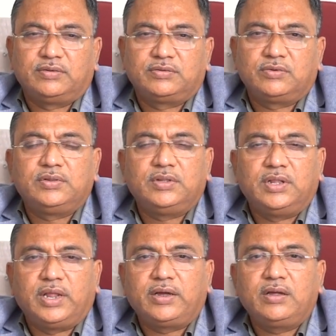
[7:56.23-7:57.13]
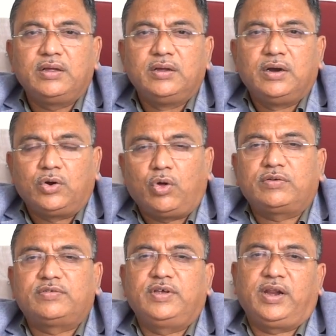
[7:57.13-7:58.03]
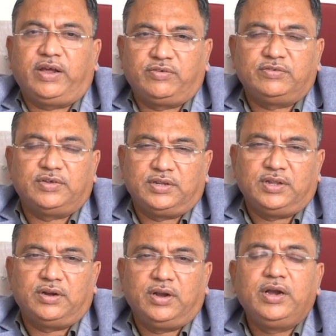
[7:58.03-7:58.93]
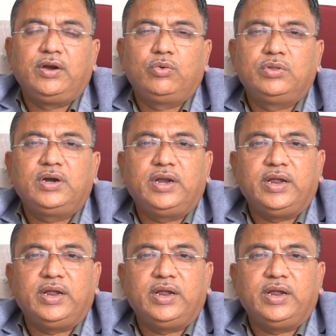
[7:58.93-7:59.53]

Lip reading: So like a toxic reactions are there leading to the